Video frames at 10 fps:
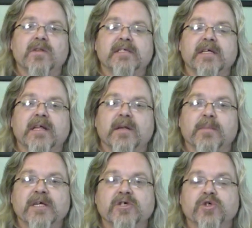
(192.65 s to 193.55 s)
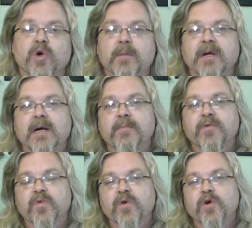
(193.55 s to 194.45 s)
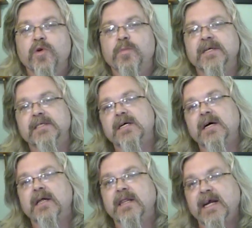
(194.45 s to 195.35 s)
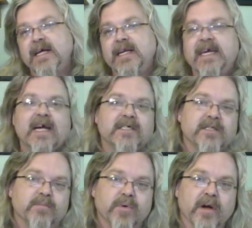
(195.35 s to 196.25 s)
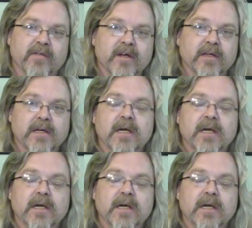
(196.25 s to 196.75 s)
They said they had a major storm come through, but uh, they didn't catch the brunt of it.